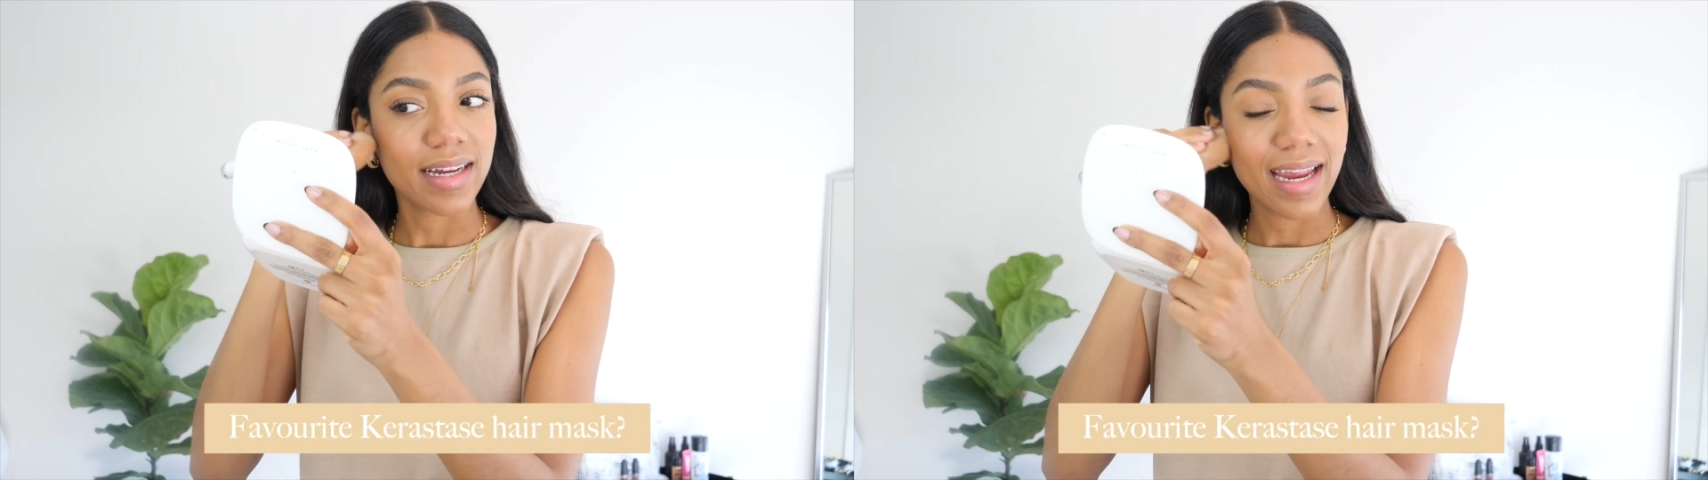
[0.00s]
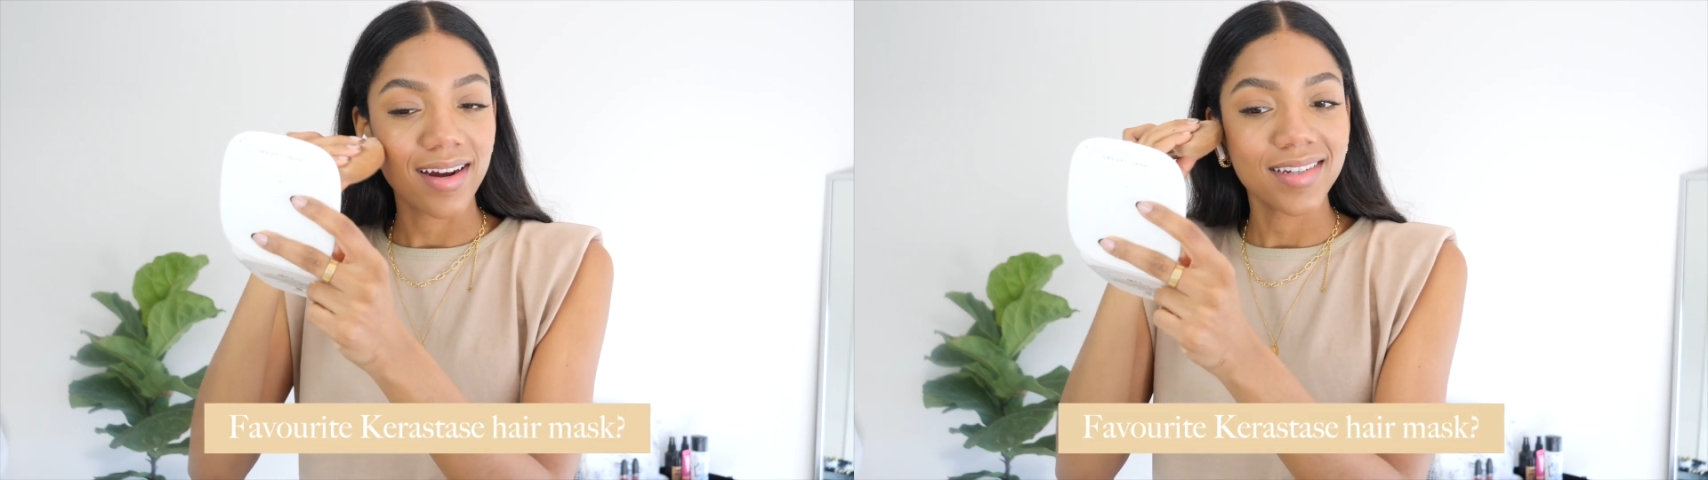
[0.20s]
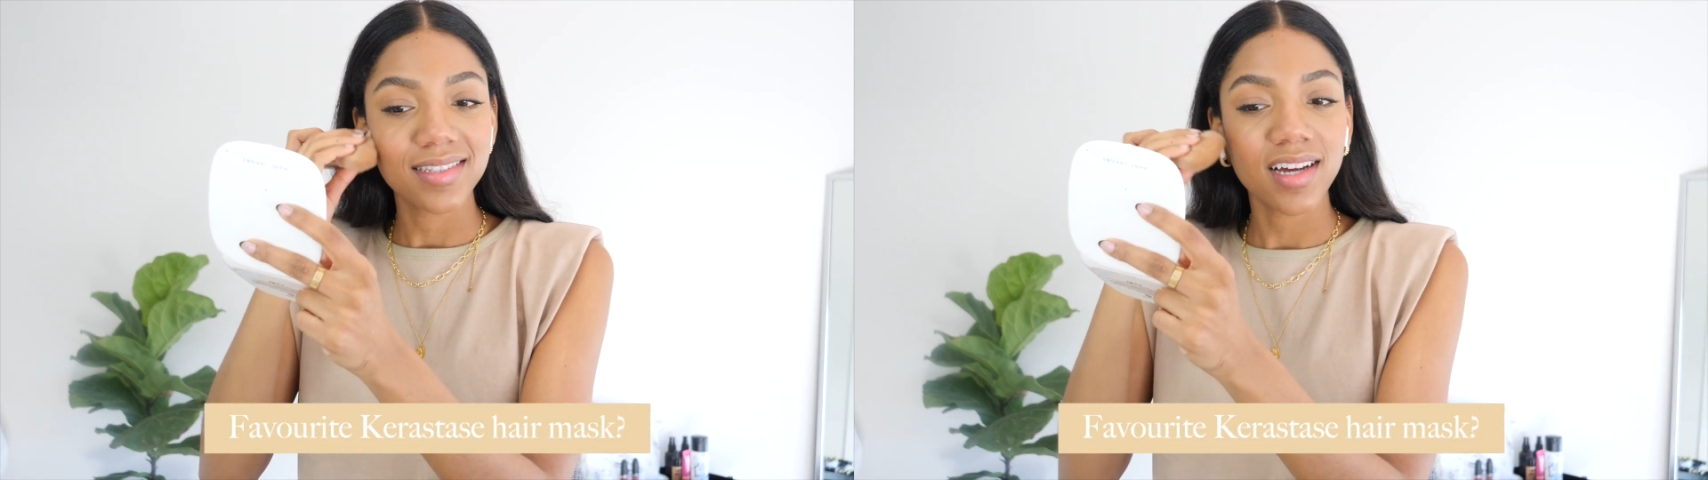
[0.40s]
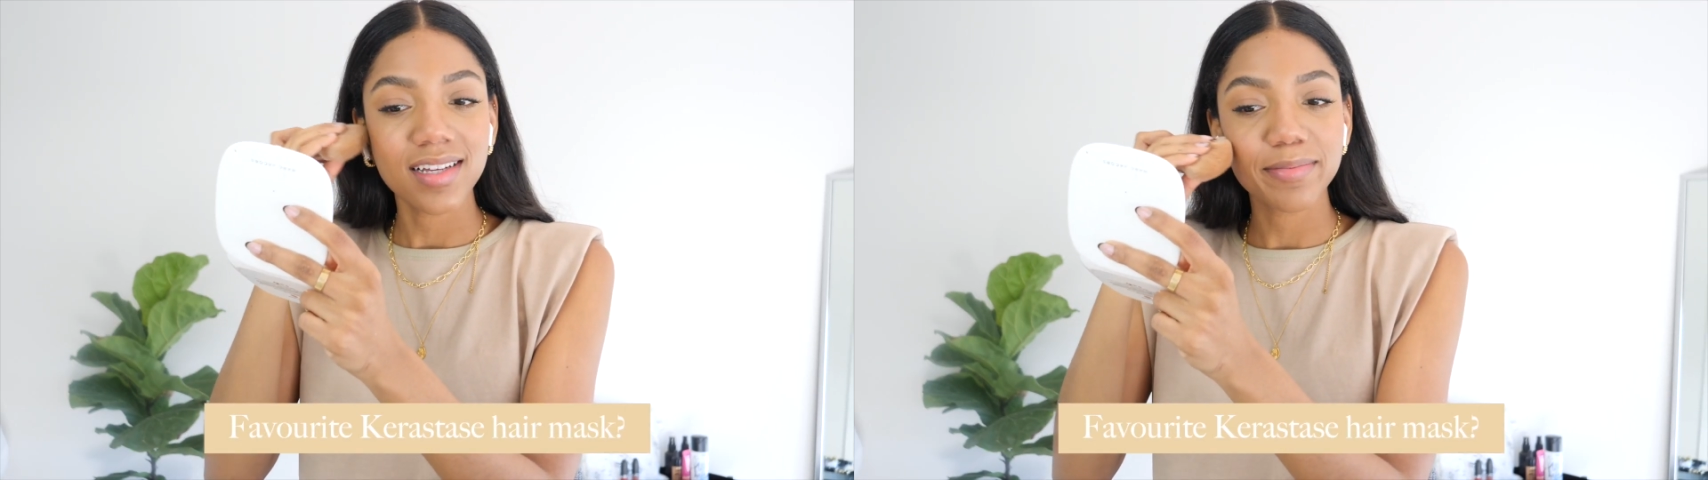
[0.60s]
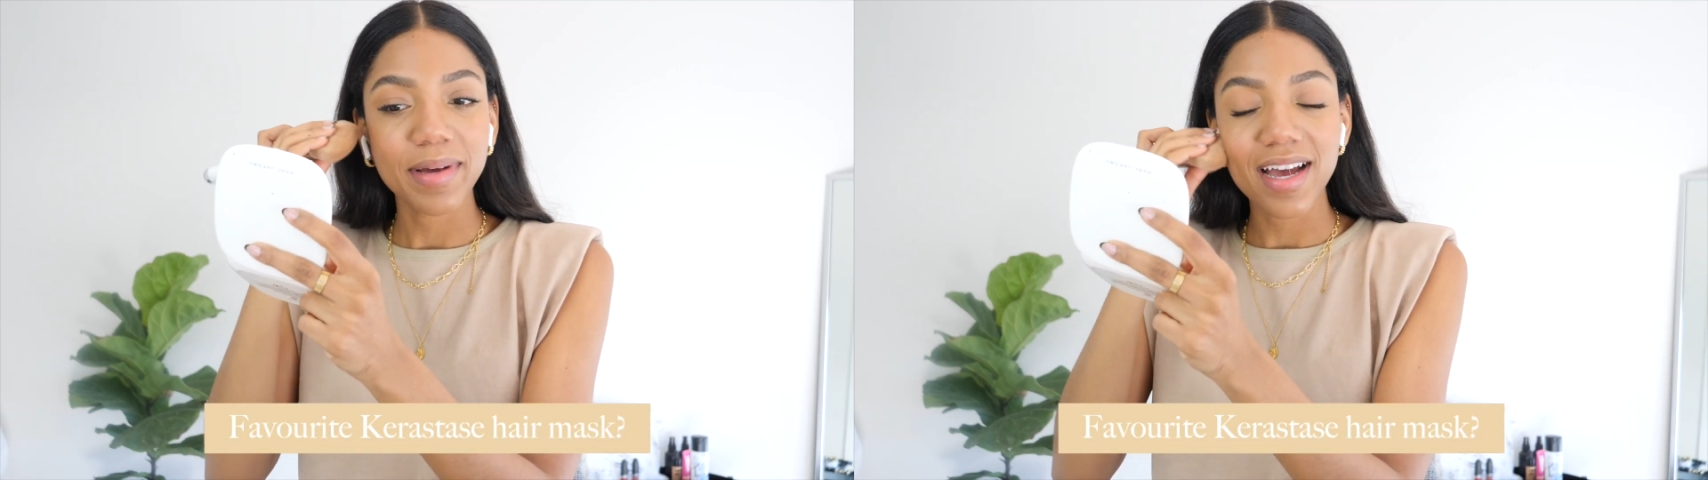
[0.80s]

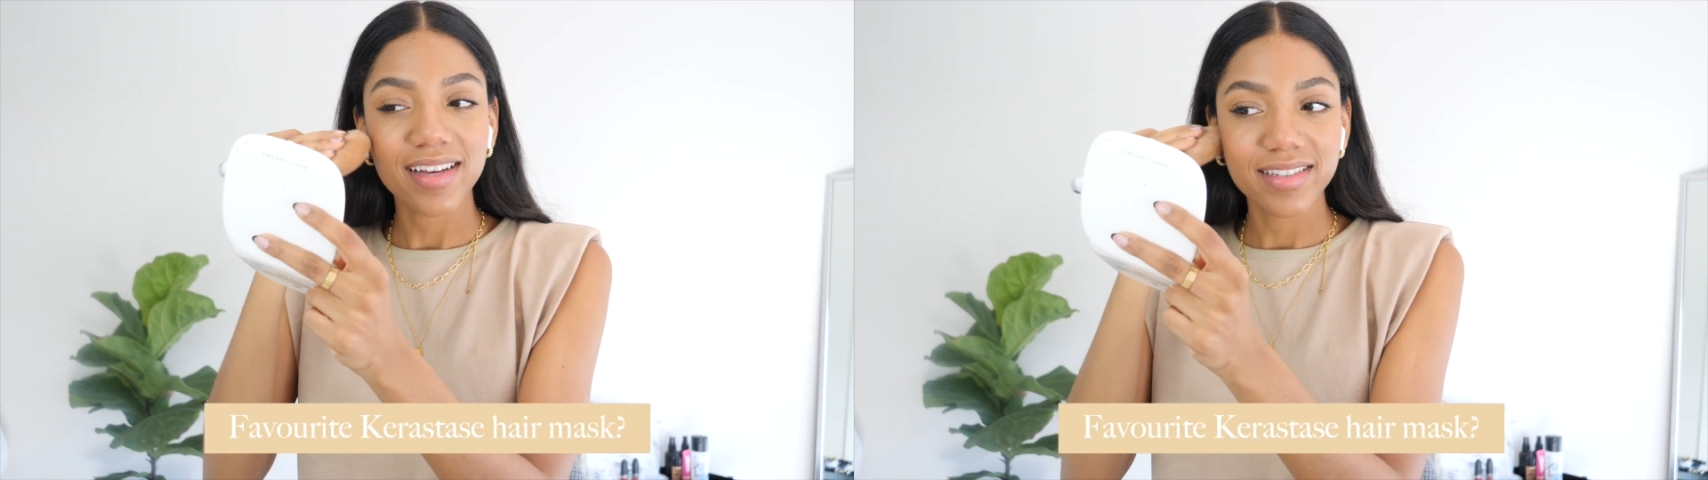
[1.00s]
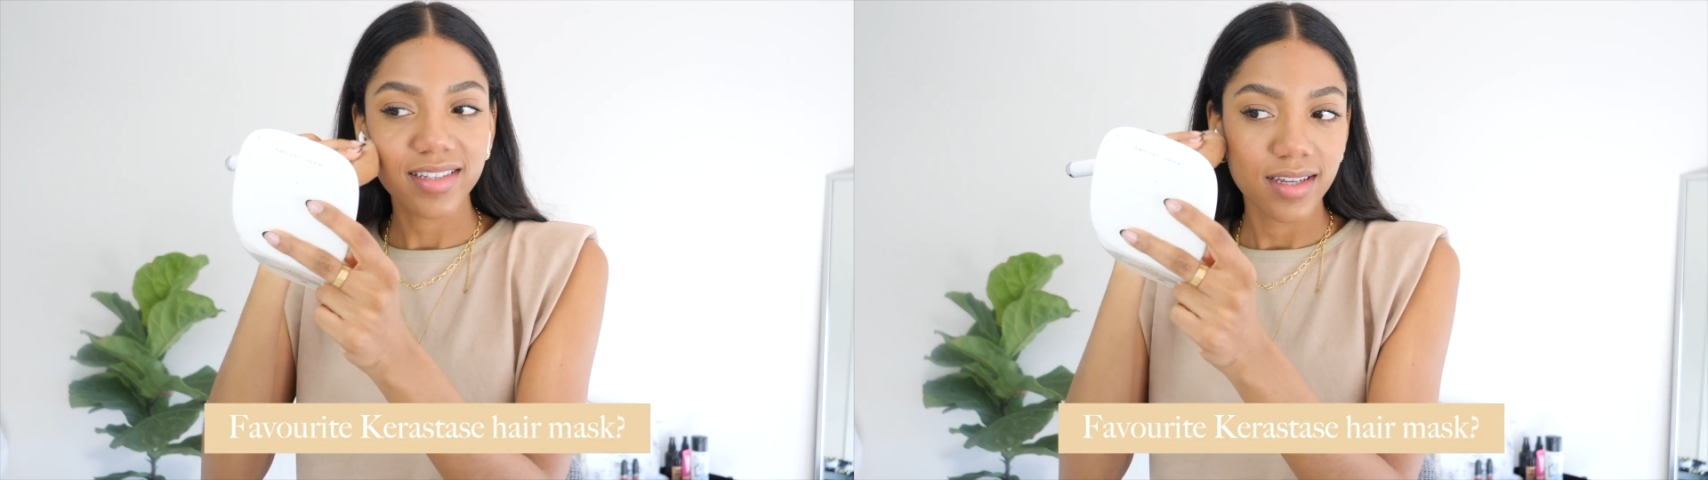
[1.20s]
Kerastase mask.